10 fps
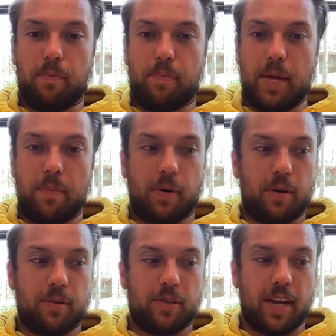
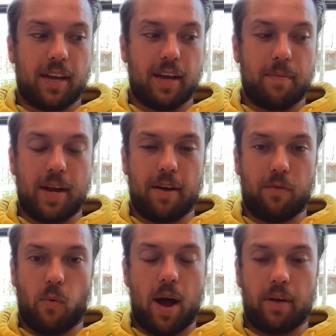Bieber's like coming out of
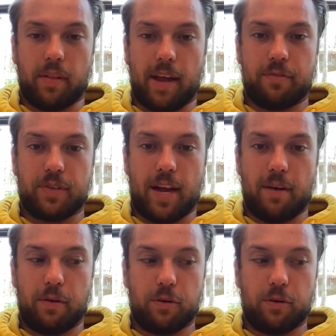a wild lifestyle.